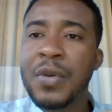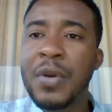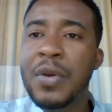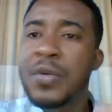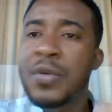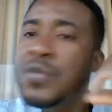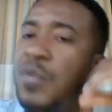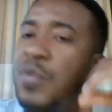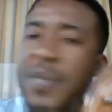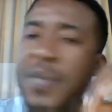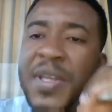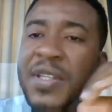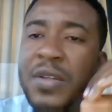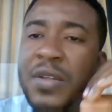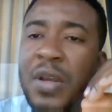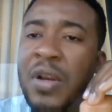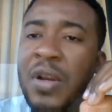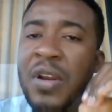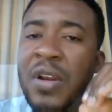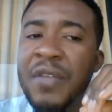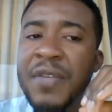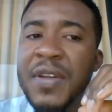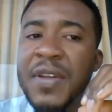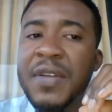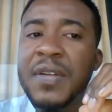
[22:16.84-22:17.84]
You miss all
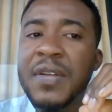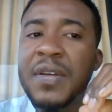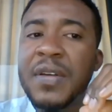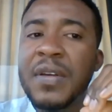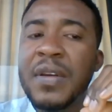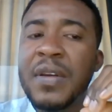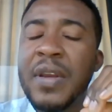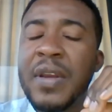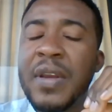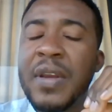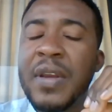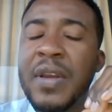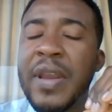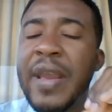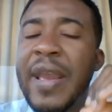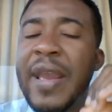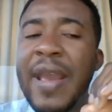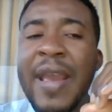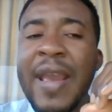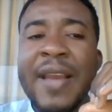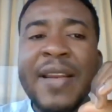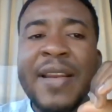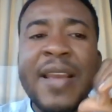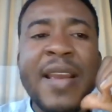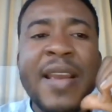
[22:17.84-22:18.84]
of it.
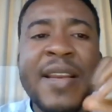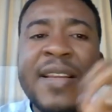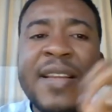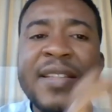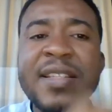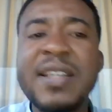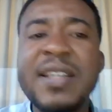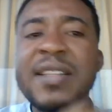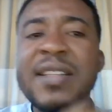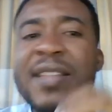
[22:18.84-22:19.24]
And anything